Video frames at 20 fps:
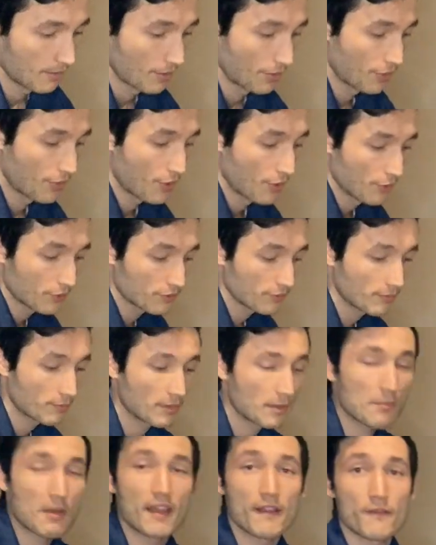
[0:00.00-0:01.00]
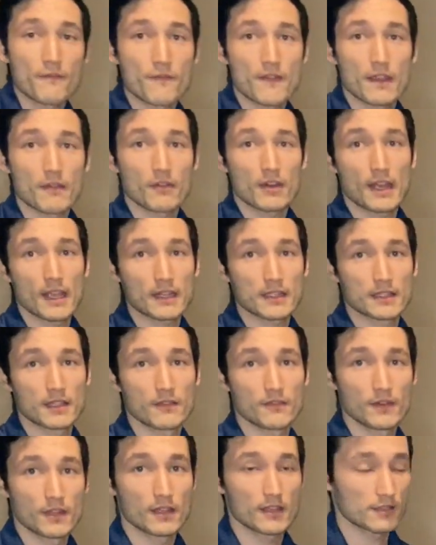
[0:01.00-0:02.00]
Those would be my favorite
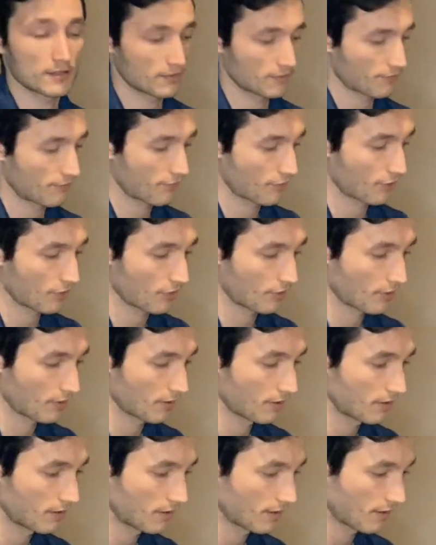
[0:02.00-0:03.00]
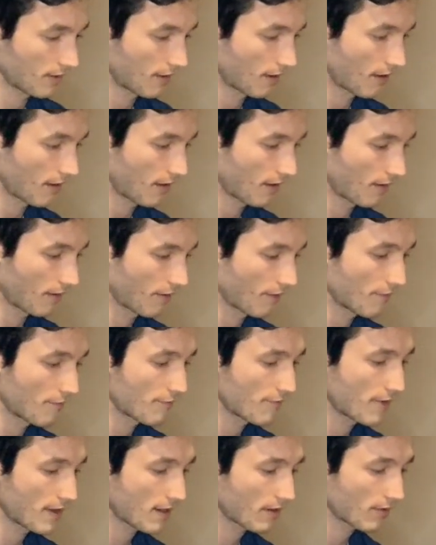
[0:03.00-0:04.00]
activities for a
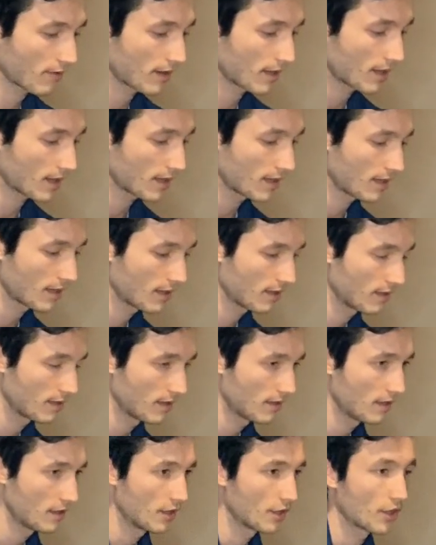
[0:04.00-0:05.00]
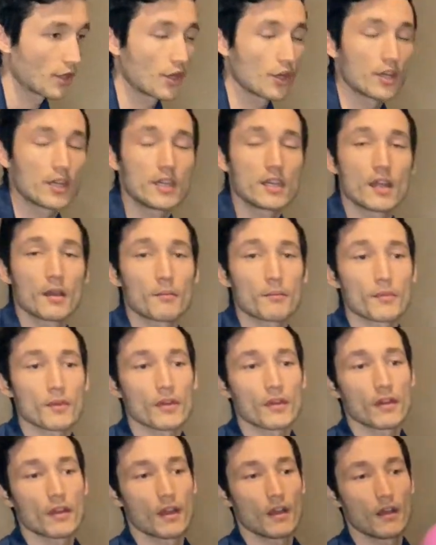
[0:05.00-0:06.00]
very good
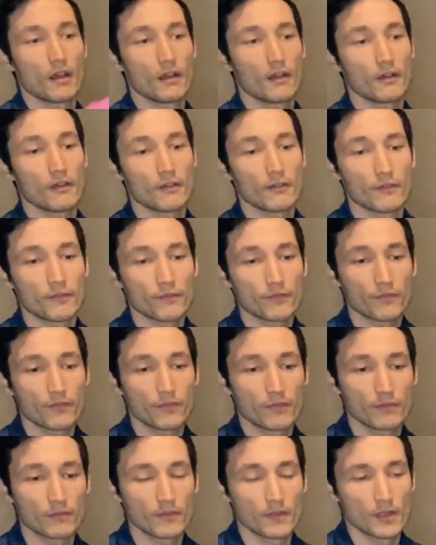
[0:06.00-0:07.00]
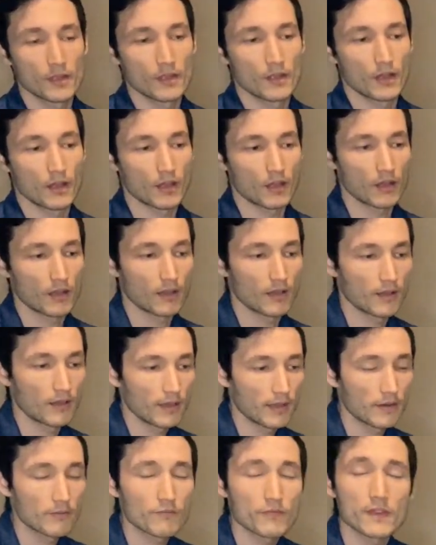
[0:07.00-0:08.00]
number of
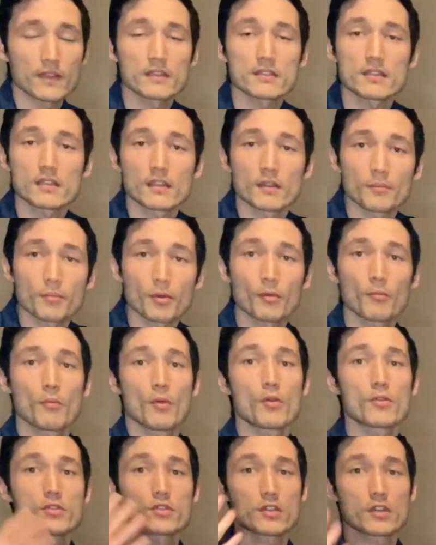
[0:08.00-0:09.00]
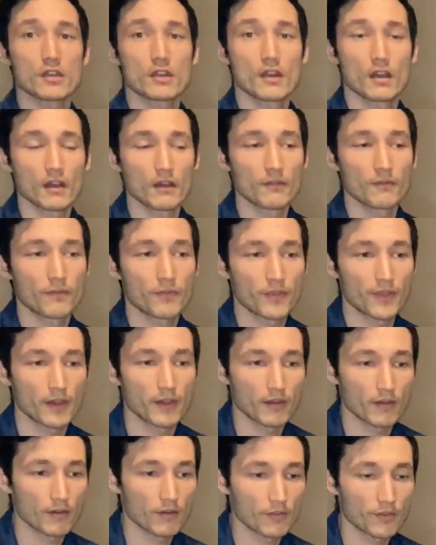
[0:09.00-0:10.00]
infants and the promotion of
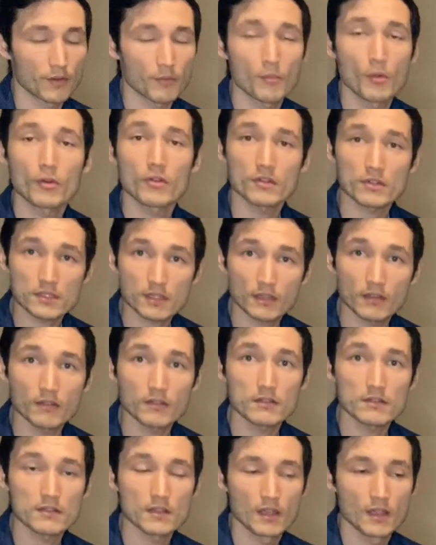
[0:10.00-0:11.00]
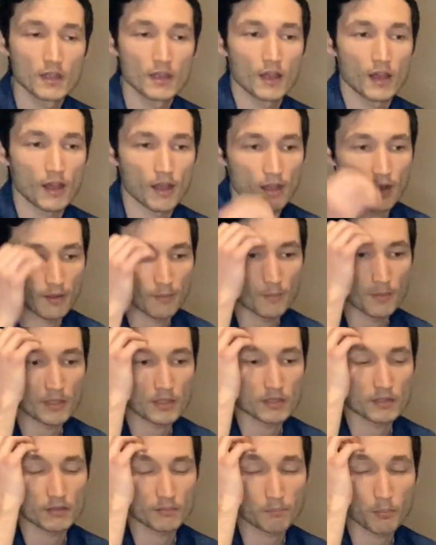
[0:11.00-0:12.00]
their motor skills,
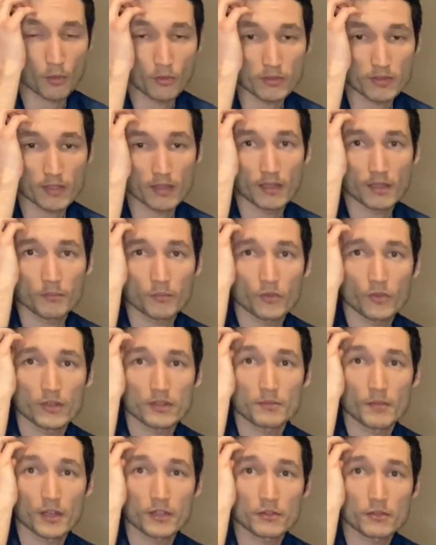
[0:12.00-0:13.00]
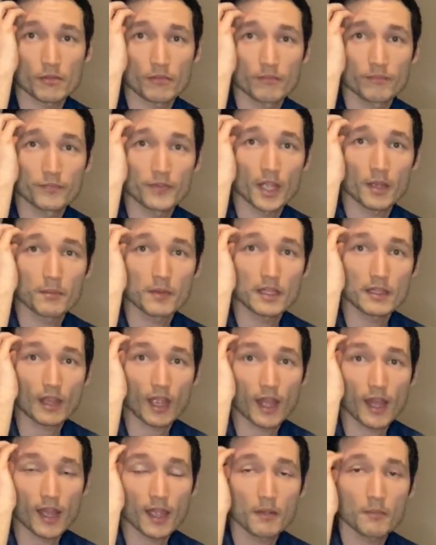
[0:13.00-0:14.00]
exposing them to as much tummy
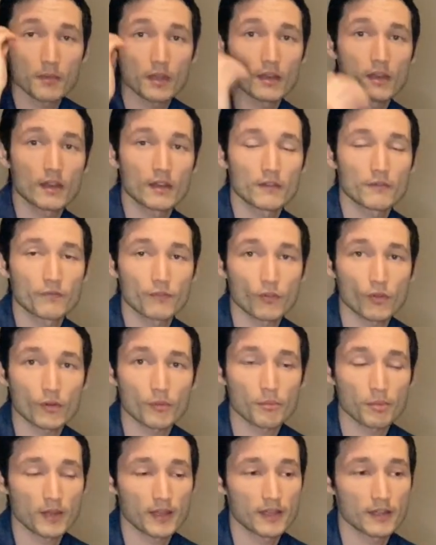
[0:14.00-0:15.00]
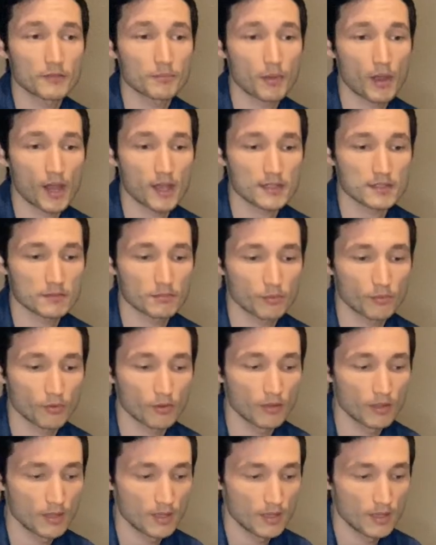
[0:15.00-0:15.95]
time and floor play as possible,